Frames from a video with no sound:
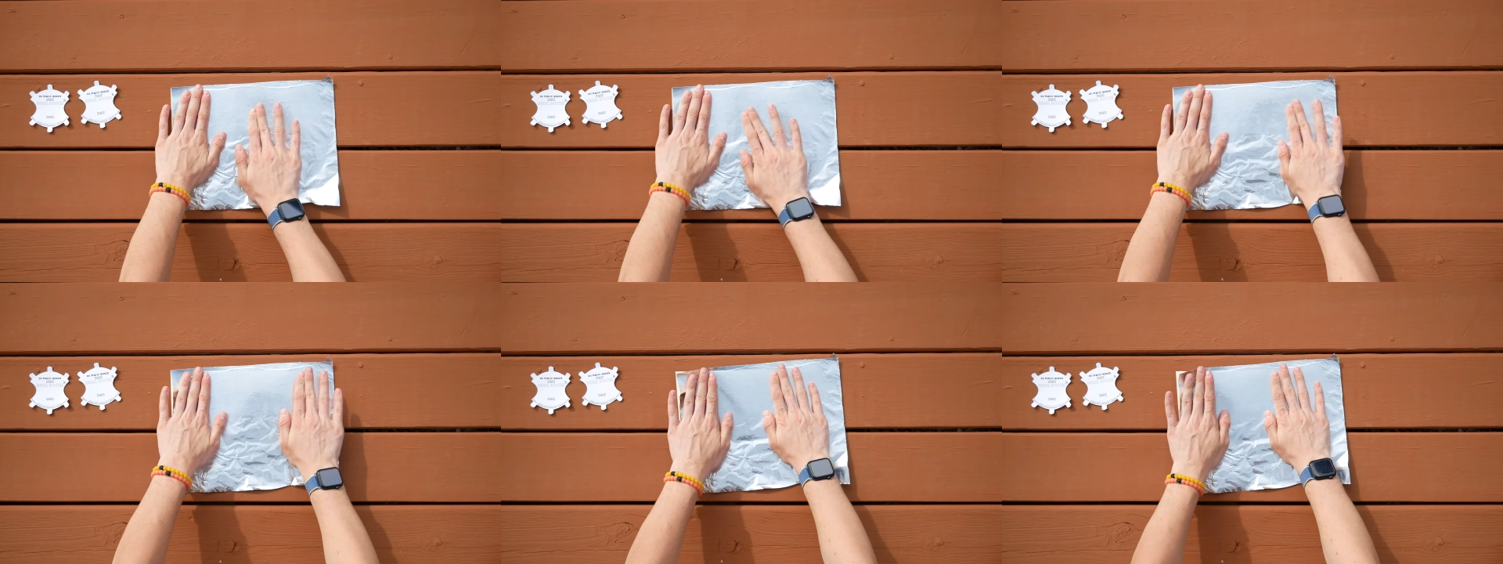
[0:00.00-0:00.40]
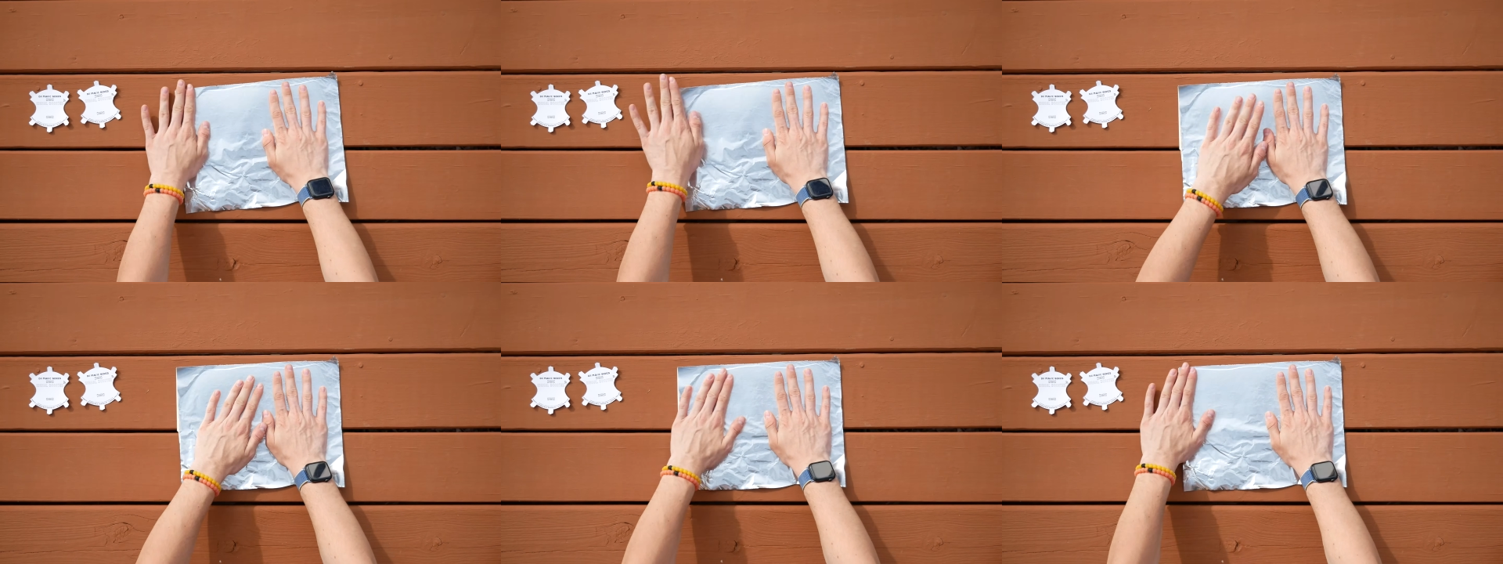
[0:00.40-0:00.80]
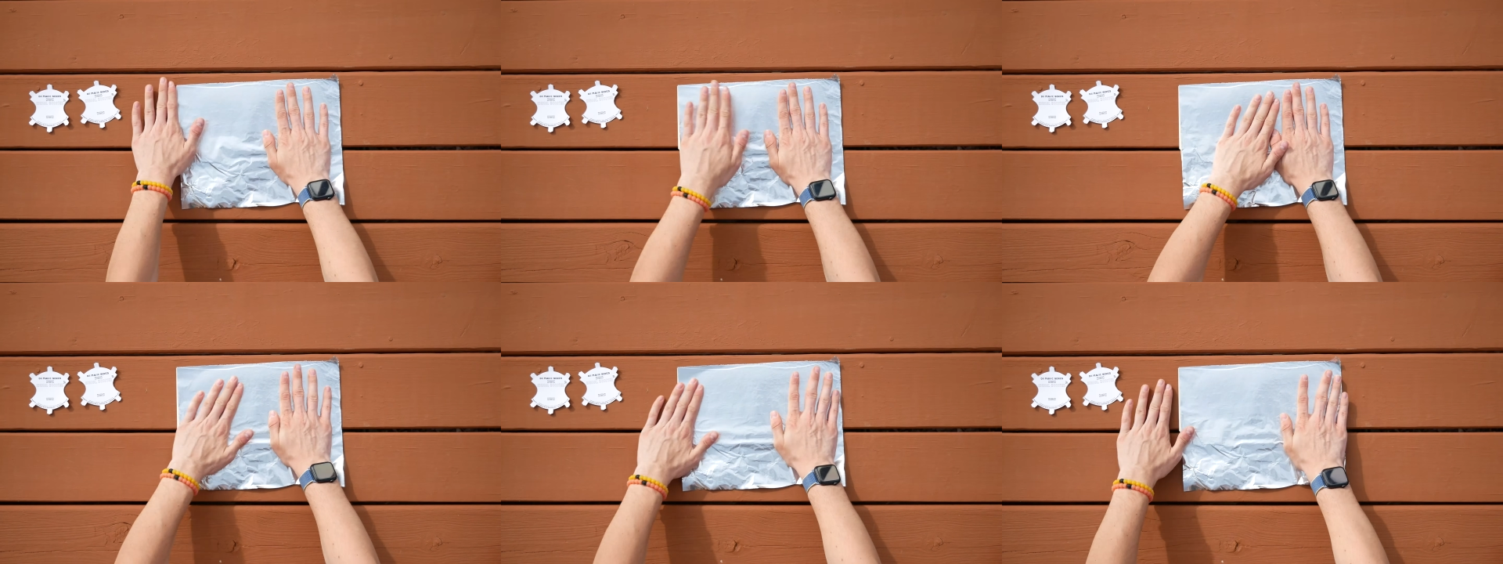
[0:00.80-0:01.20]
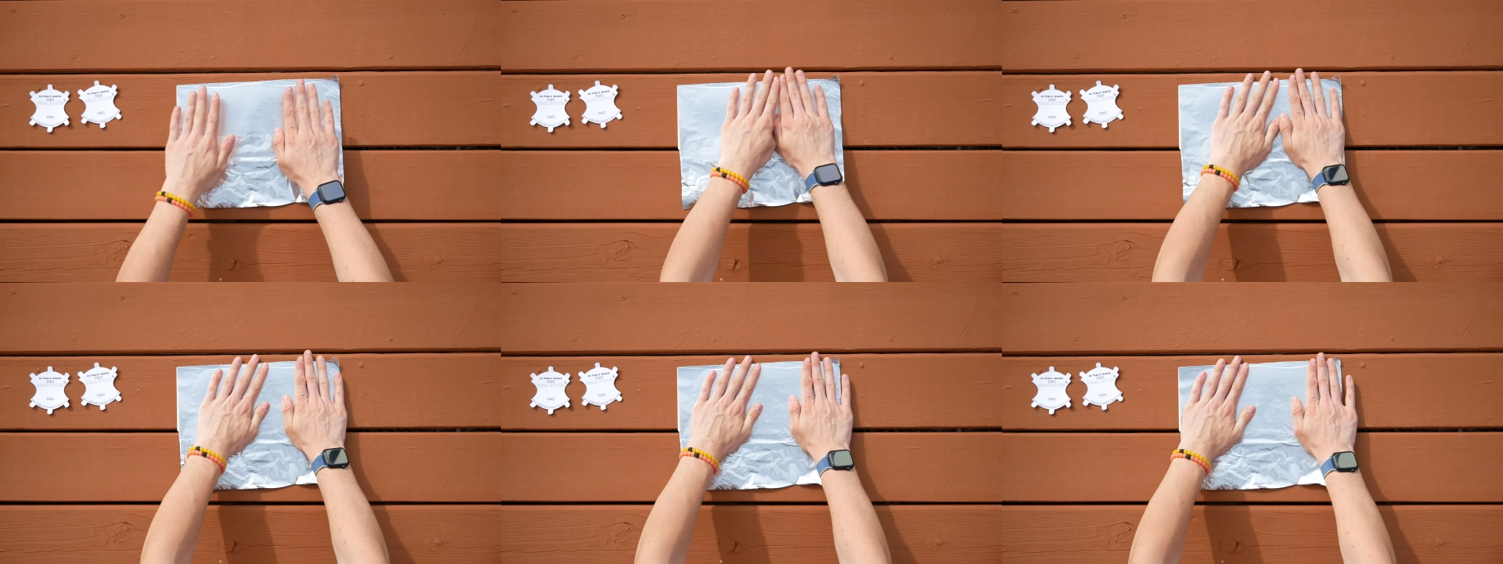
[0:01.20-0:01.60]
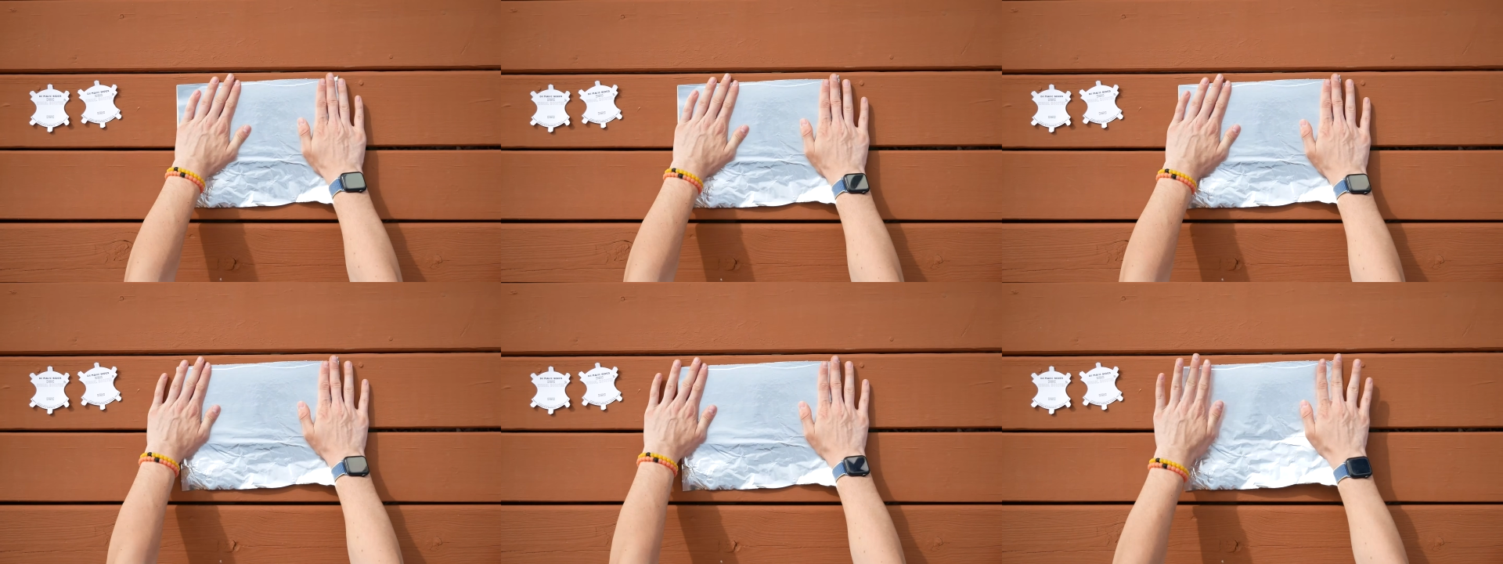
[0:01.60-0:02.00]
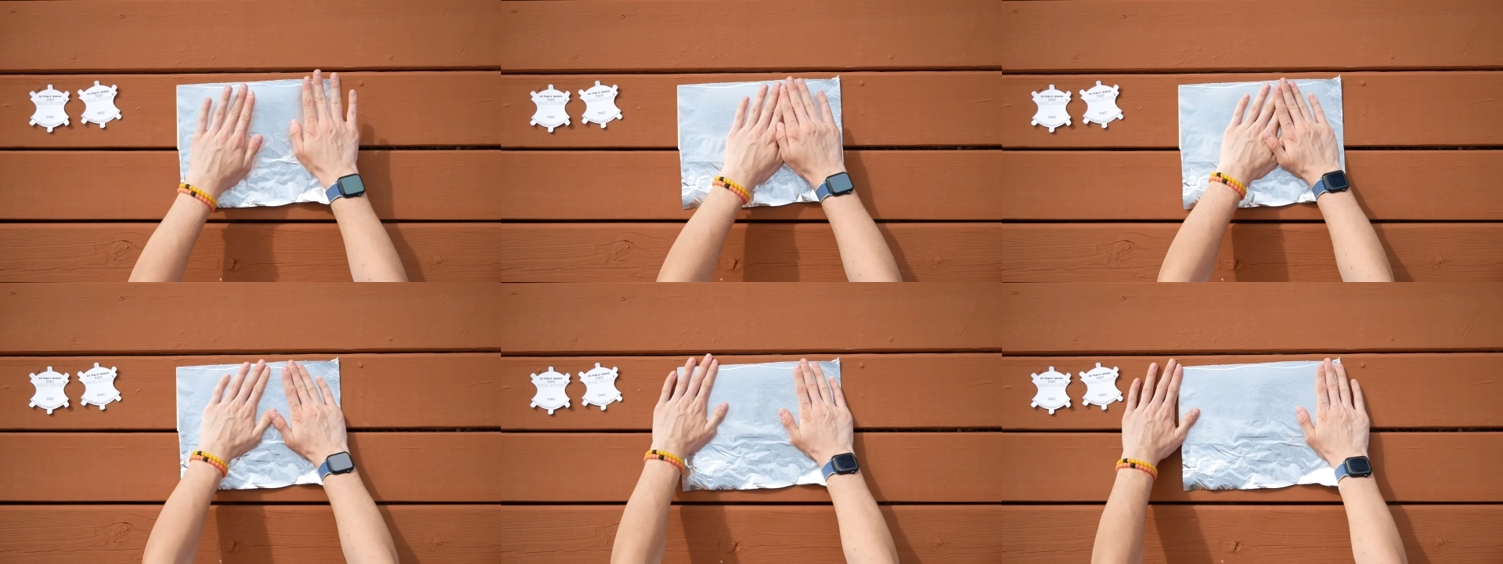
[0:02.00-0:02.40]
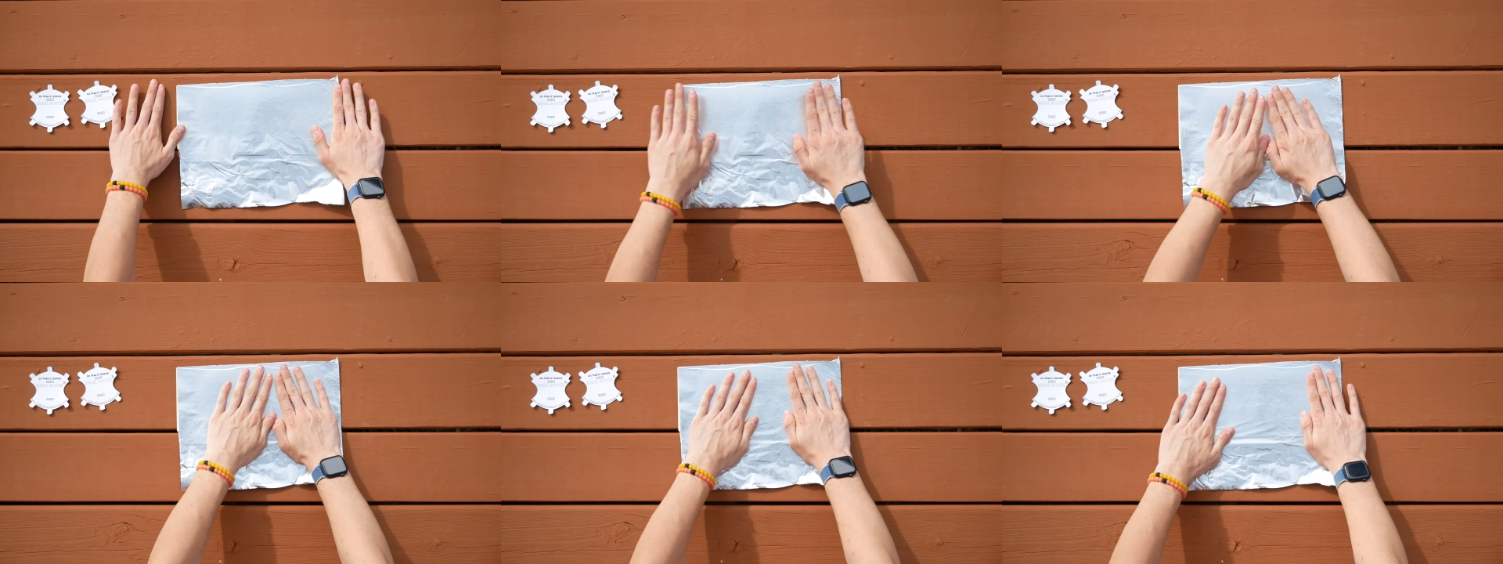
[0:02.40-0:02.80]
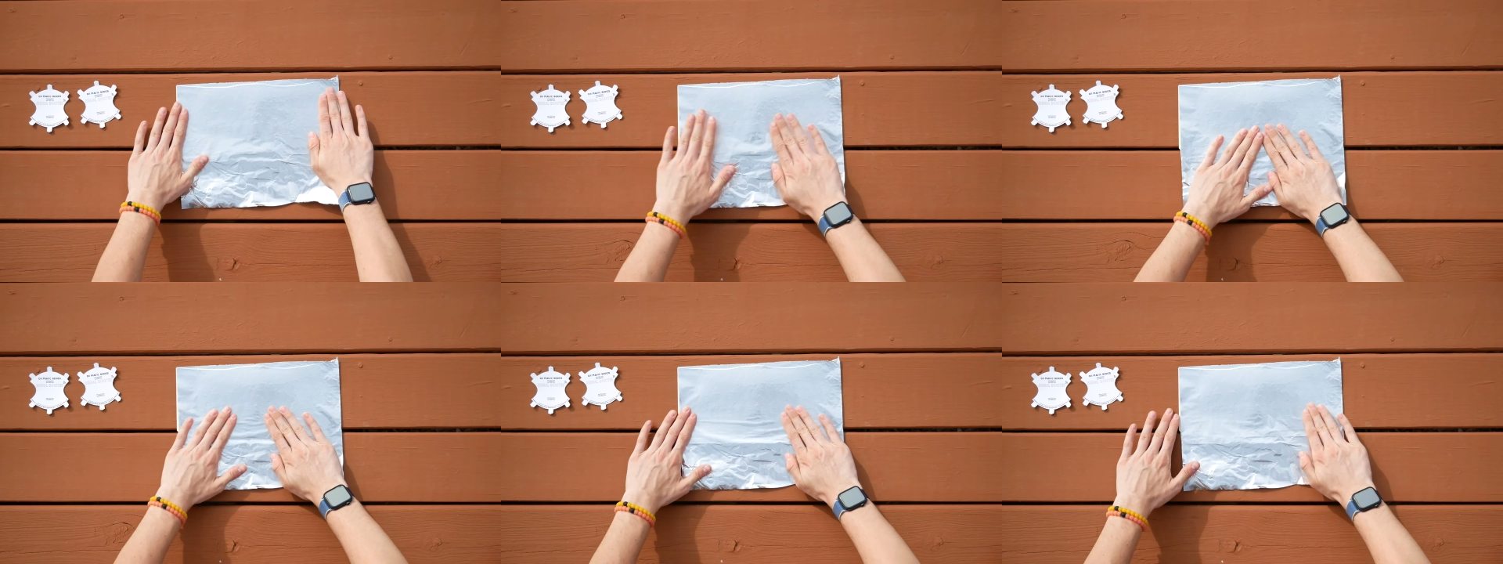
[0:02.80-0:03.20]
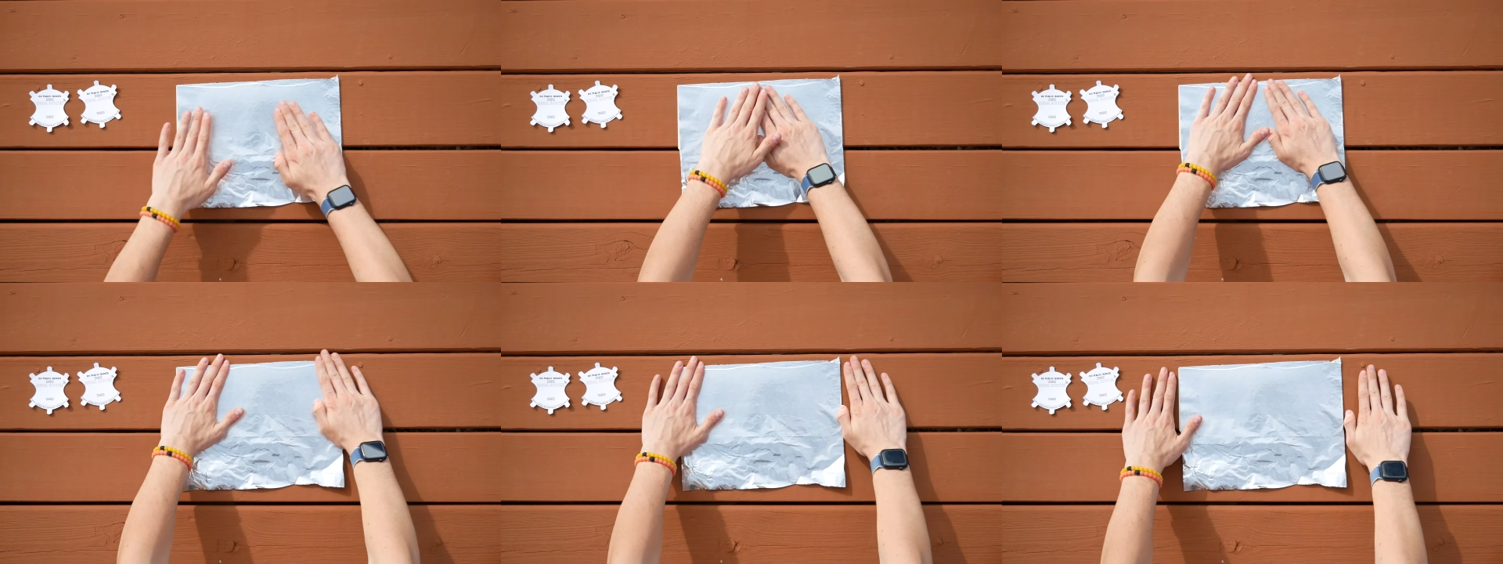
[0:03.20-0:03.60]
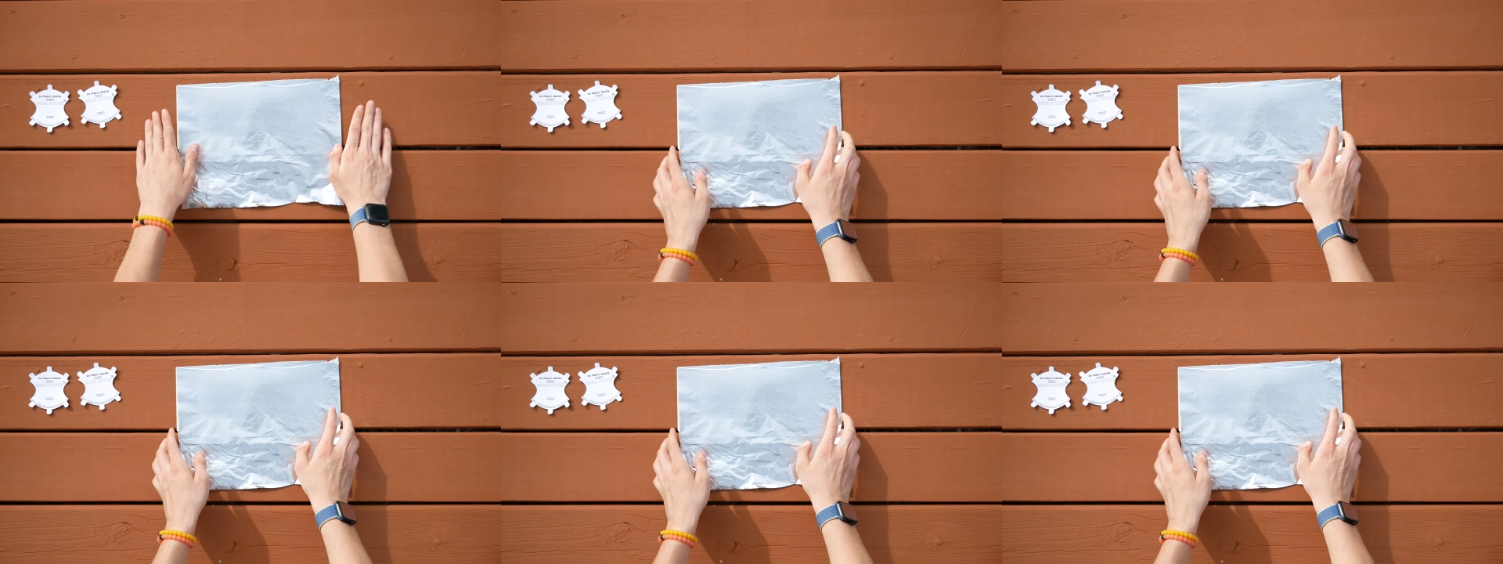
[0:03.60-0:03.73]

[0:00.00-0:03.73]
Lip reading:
(no speaker visible)